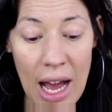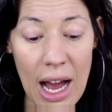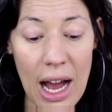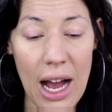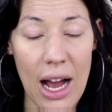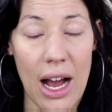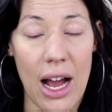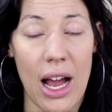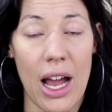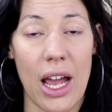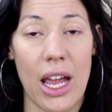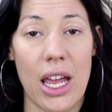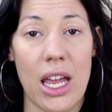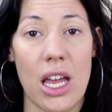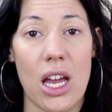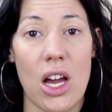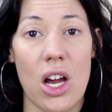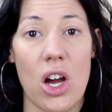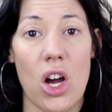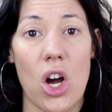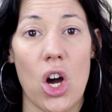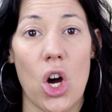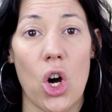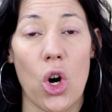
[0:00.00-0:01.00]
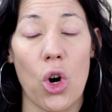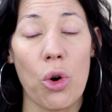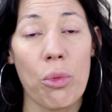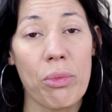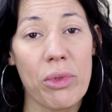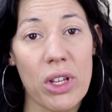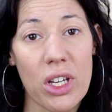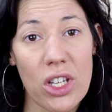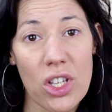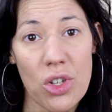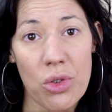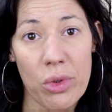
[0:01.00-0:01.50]
I hope
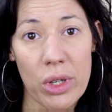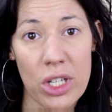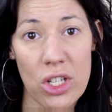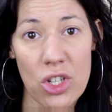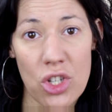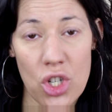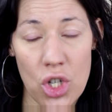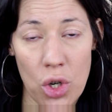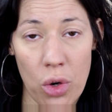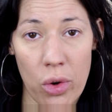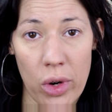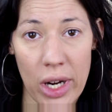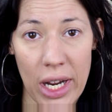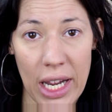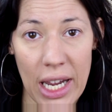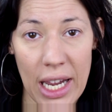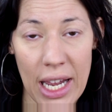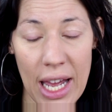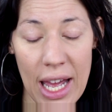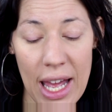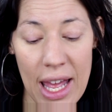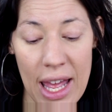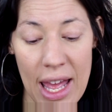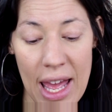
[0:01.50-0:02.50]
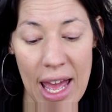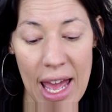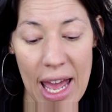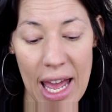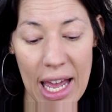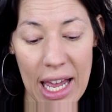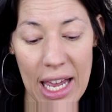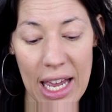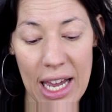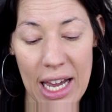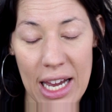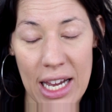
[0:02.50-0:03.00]
that you enjoy,
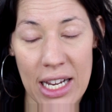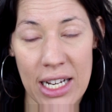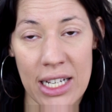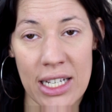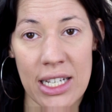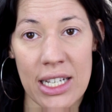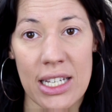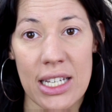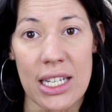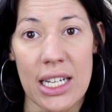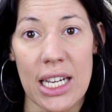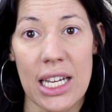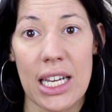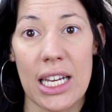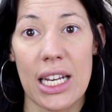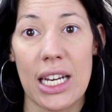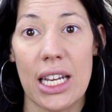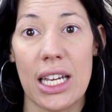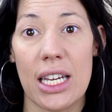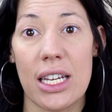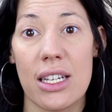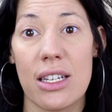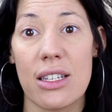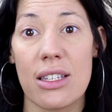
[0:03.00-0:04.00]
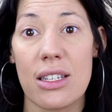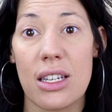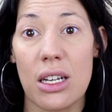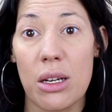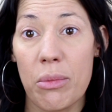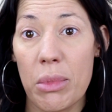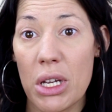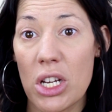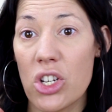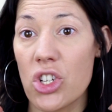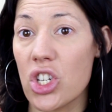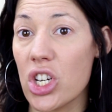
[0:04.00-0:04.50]
and it is gonna
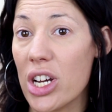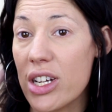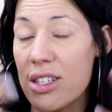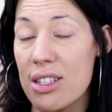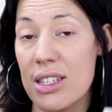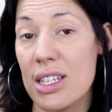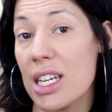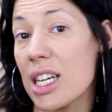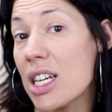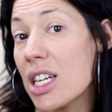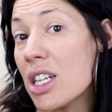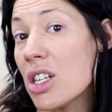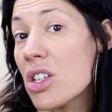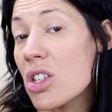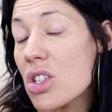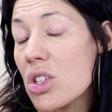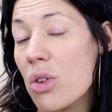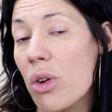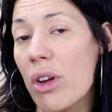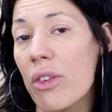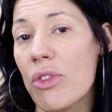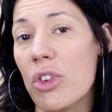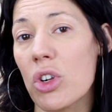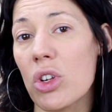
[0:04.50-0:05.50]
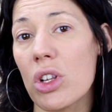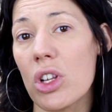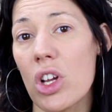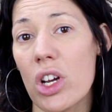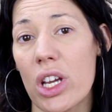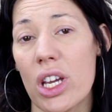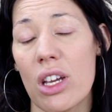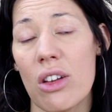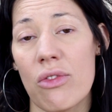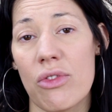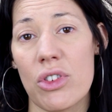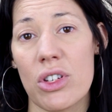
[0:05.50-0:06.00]
be just skin, so if you're
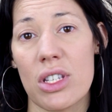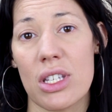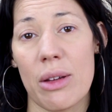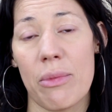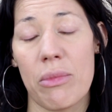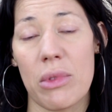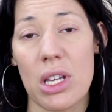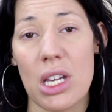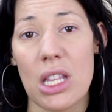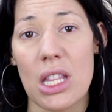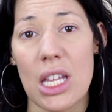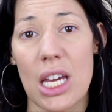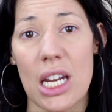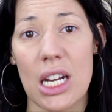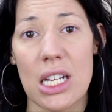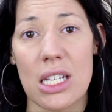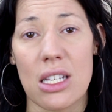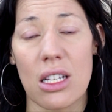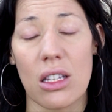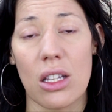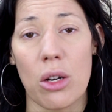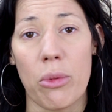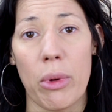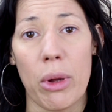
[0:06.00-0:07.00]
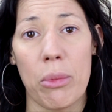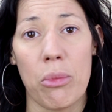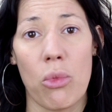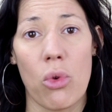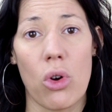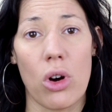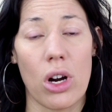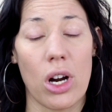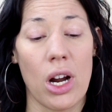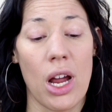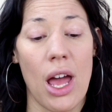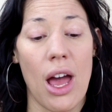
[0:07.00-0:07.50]
looking for something that is a little bit
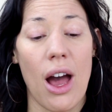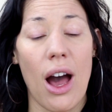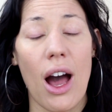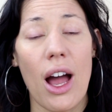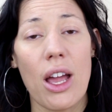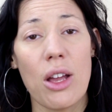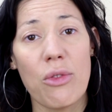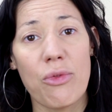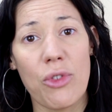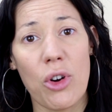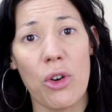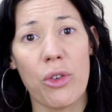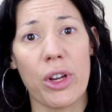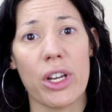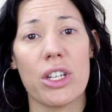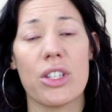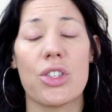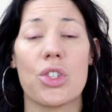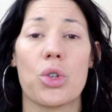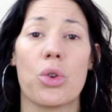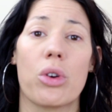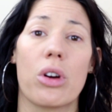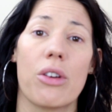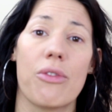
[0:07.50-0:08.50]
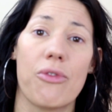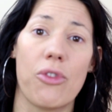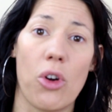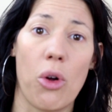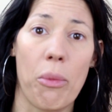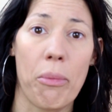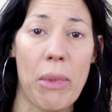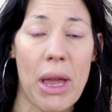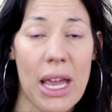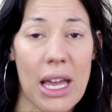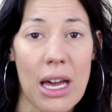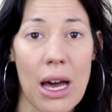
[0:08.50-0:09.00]
more eye focused or a full
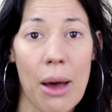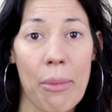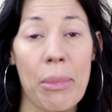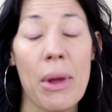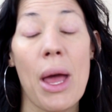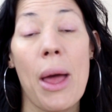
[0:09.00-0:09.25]
makeup,